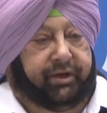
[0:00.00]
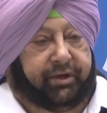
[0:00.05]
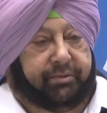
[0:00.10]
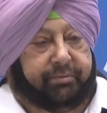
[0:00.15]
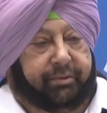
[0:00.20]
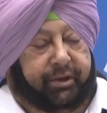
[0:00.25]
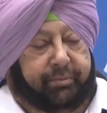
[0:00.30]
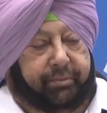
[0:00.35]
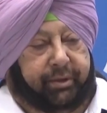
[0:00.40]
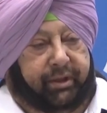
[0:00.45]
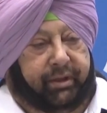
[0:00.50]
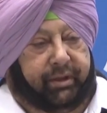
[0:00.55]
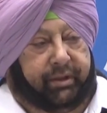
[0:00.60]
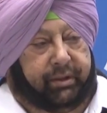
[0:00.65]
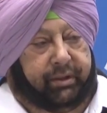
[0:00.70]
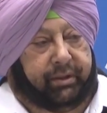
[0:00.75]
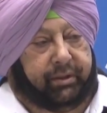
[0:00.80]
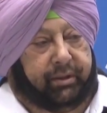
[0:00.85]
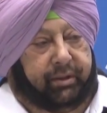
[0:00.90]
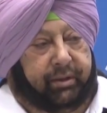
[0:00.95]
it may be.
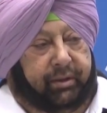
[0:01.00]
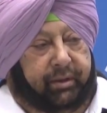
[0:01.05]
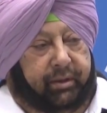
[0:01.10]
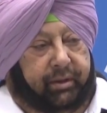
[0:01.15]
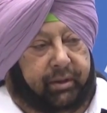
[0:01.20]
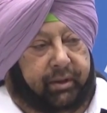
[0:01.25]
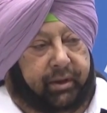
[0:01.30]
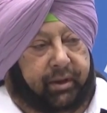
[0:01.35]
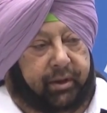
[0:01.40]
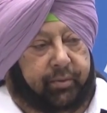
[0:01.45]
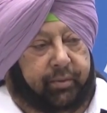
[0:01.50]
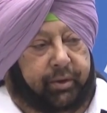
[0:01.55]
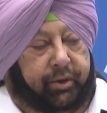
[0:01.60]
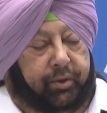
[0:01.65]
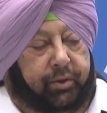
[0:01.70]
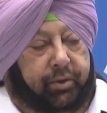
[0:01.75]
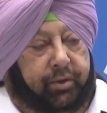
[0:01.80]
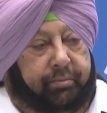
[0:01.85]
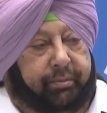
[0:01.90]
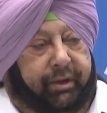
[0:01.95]
And where
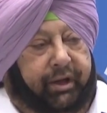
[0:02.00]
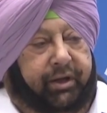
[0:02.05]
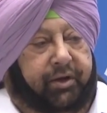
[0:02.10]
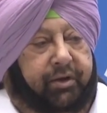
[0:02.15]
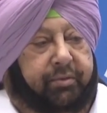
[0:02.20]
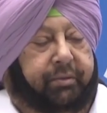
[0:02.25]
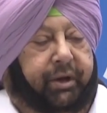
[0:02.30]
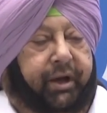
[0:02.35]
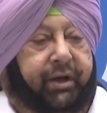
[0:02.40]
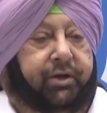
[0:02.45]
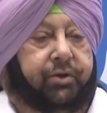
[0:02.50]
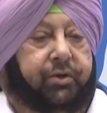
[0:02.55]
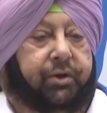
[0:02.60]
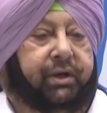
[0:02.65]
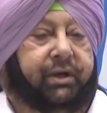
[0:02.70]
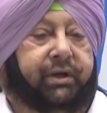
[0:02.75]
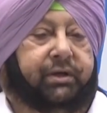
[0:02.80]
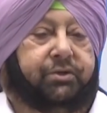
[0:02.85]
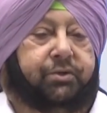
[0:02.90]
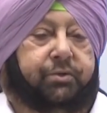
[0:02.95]
all many of my
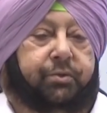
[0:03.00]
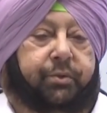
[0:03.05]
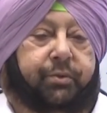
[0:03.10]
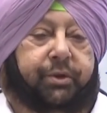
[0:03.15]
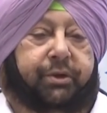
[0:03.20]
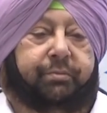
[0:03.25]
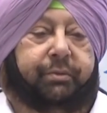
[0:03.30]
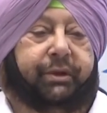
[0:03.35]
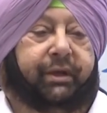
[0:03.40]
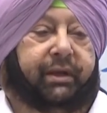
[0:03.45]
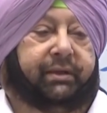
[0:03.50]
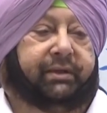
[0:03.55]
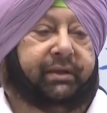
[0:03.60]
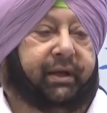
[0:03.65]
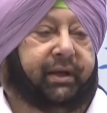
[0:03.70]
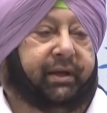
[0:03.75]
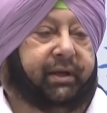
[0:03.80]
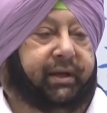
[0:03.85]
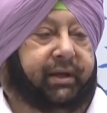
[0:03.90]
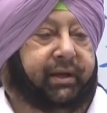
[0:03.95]
colleagues who were with me at the
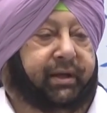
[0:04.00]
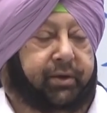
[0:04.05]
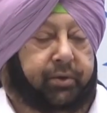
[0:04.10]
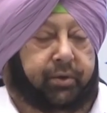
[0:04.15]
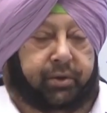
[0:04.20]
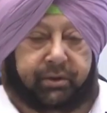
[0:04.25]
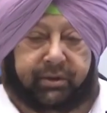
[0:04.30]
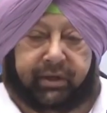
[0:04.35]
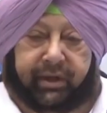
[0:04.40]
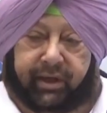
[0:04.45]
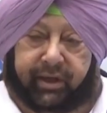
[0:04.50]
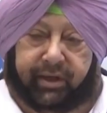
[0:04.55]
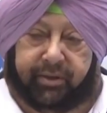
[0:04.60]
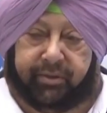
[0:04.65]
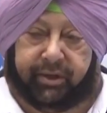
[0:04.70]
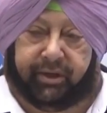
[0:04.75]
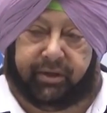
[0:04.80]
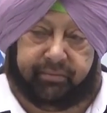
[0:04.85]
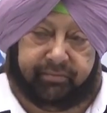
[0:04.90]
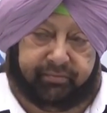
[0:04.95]
NDA or the
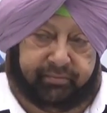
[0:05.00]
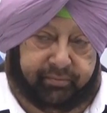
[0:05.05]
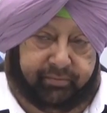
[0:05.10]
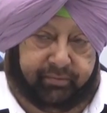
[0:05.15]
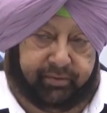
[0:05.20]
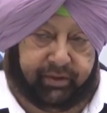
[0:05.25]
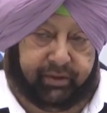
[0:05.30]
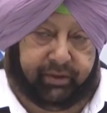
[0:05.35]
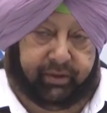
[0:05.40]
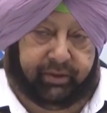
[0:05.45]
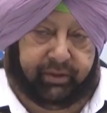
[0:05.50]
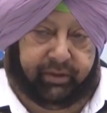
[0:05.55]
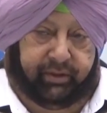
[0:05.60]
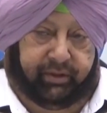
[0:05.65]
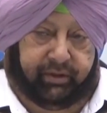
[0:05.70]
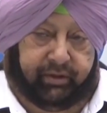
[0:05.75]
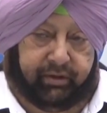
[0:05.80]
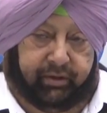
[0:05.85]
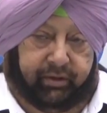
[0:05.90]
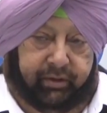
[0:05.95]
IMA
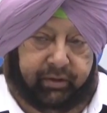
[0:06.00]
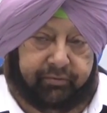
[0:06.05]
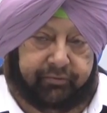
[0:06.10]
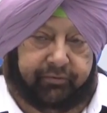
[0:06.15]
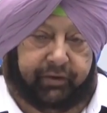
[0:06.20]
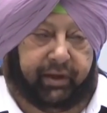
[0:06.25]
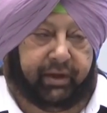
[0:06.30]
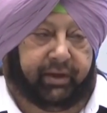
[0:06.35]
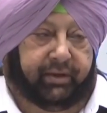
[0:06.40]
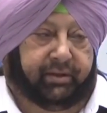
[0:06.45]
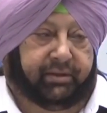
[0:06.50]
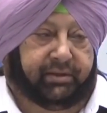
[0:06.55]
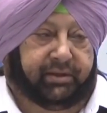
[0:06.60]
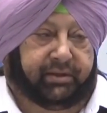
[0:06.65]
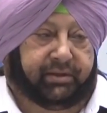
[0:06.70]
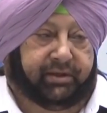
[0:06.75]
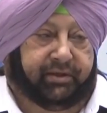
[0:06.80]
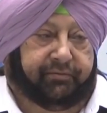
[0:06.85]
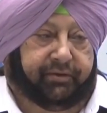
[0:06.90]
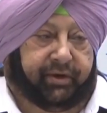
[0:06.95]
fell in the
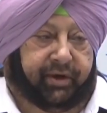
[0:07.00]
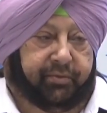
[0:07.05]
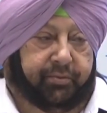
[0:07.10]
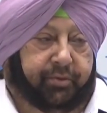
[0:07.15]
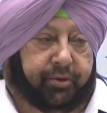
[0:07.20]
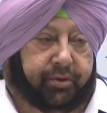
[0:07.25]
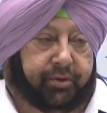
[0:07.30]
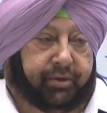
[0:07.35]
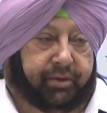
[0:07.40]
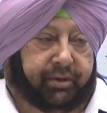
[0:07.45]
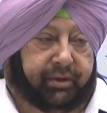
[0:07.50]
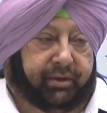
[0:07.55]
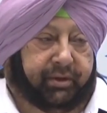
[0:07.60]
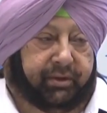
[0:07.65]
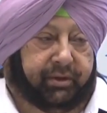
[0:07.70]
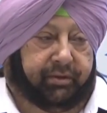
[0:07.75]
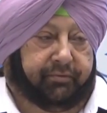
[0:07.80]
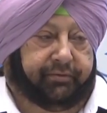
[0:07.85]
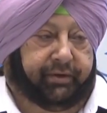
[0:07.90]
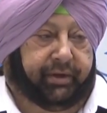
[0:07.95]
65 war
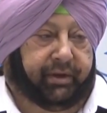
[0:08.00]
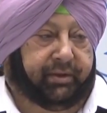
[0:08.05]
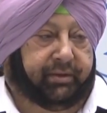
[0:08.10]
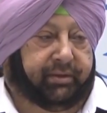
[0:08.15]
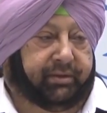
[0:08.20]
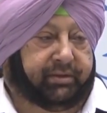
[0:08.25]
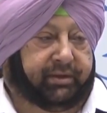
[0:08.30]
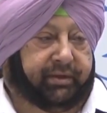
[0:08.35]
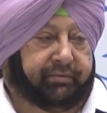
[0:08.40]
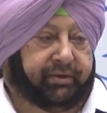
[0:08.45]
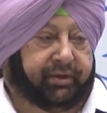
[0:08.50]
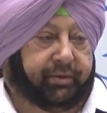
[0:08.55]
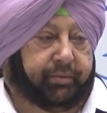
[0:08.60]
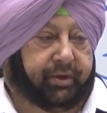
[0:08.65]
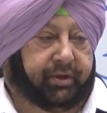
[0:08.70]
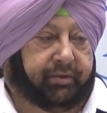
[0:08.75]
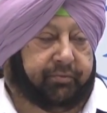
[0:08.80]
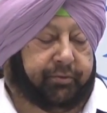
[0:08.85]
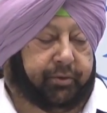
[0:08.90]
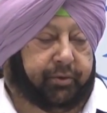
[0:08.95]
and then fell in the
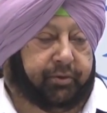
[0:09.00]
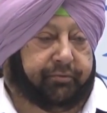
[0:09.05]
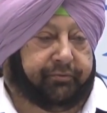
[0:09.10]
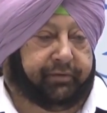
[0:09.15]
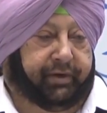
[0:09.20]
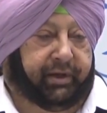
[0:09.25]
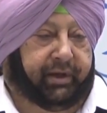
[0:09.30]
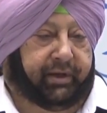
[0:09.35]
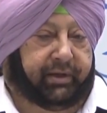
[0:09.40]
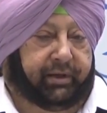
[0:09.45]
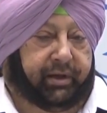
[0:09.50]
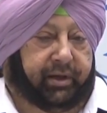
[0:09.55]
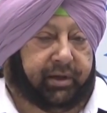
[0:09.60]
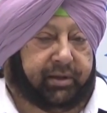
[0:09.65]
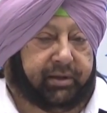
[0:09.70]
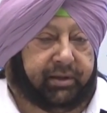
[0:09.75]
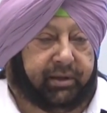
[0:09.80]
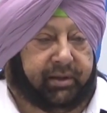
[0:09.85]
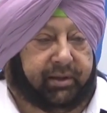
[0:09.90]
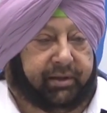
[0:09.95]
71 war, fell at
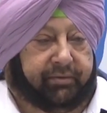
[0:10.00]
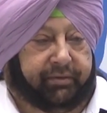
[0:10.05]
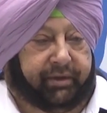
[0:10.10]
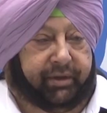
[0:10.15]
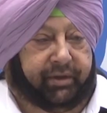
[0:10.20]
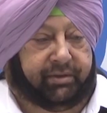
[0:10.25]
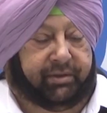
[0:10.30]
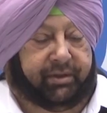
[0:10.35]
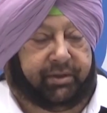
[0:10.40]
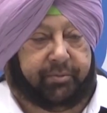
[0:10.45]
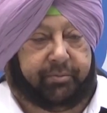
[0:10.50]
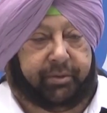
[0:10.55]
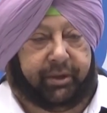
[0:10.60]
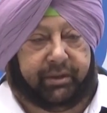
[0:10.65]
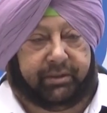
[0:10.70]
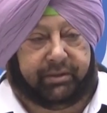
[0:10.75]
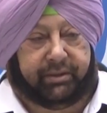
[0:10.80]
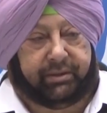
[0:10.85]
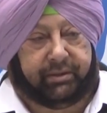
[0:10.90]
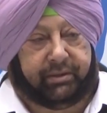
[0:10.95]
Kargil and various other
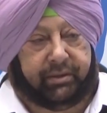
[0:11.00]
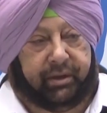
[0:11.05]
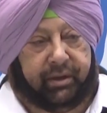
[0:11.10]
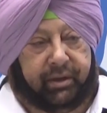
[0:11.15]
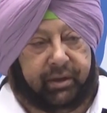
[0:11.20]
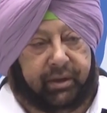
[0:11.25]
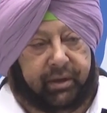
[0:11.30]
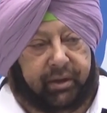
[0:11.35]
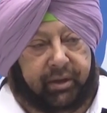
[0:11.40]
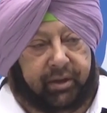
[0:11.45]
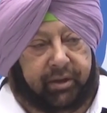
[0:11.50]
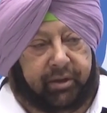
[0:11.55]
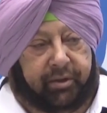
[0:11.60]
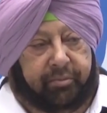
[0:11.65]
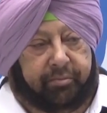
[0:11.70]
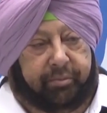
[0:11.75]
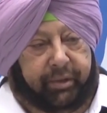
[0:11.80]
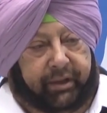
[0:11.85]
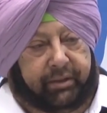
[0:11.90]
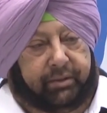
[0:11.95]
places.
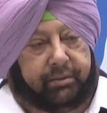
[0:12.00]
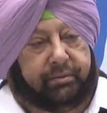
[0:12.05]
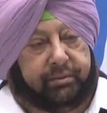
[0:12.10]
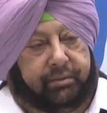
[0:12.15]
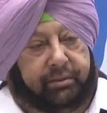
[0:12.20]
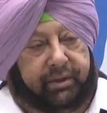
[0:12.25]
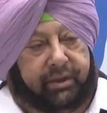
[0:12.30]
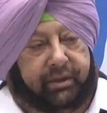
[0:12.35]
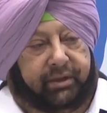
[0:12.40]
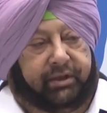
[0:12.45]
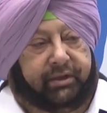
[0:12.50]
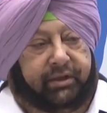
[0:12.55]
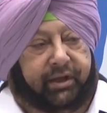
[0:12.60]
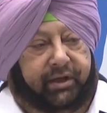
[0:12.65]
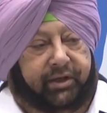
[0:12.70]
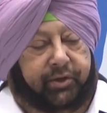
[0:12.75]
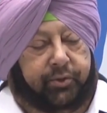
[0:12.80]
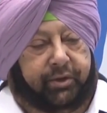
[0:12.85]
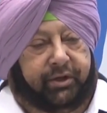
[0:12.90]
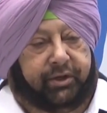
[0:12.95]
But they did their
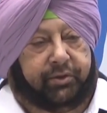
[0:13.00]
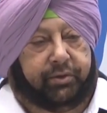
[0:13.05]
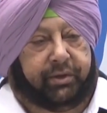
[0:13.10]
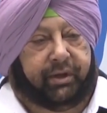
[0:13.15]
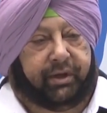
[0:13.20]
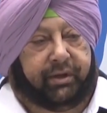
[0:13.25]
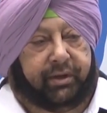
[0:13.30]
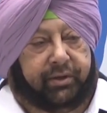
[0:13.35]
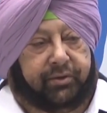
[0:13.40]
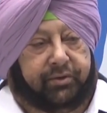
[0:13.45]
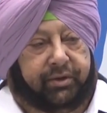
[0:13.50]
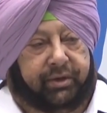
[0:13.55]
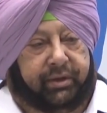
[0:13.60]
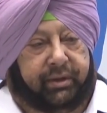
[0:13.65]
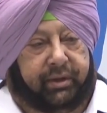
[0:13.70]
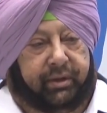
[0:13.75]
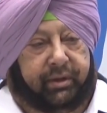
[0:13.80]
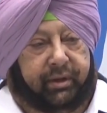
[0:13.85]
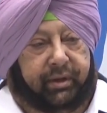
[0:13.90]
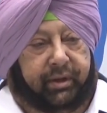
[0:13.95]
duty to their
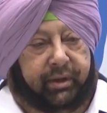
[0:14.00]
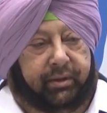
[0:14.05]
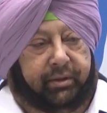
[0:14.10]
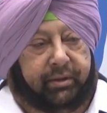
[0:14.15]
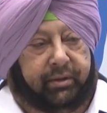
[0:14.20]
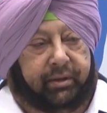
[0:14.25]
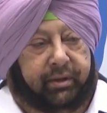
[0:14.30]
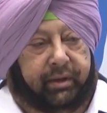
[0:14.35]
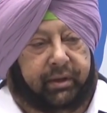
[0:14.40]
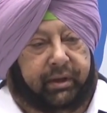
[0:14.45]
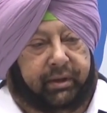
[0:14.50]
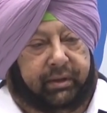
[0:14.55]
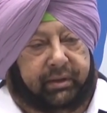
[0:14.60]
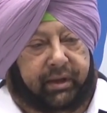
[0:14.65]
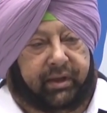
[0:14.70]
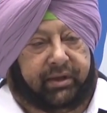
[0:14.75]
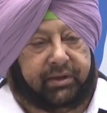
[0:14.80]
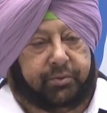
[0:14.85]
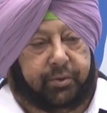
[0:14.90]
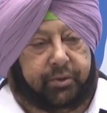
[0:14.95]
country and
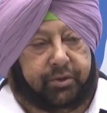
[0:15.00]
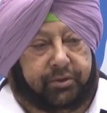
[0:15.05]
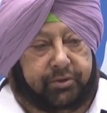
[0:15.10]
that is what